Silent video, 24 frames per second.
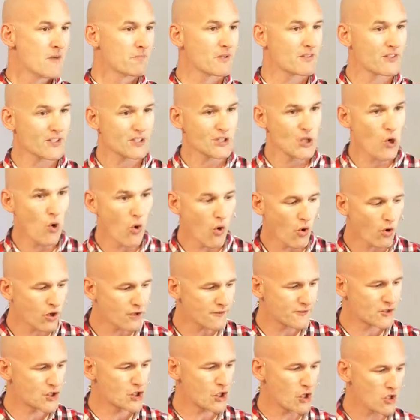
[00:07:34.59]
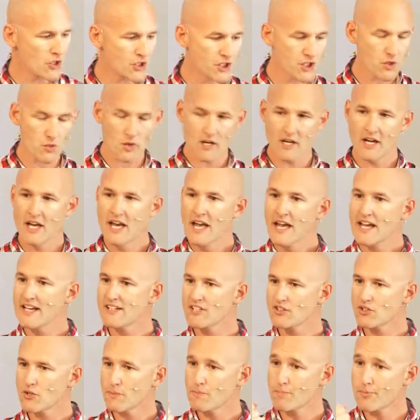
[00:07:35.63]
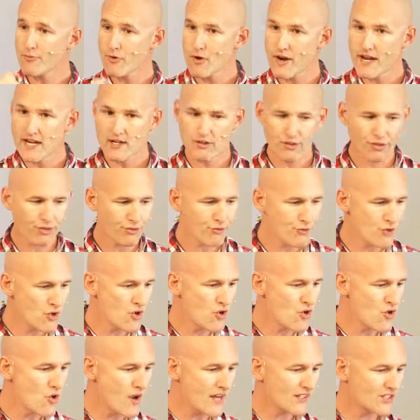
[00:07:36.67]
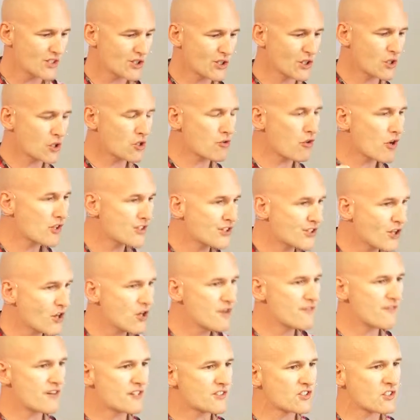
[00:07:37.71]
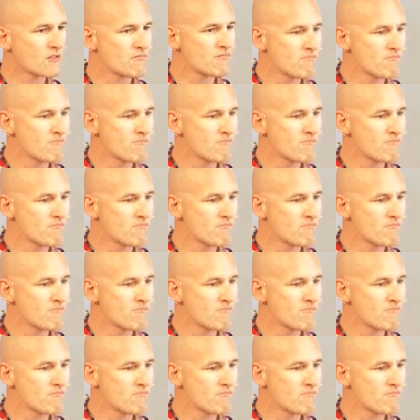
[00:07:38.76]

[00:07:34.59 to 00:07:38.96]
But the call of Joshua is to break through, it's to cross over, it's to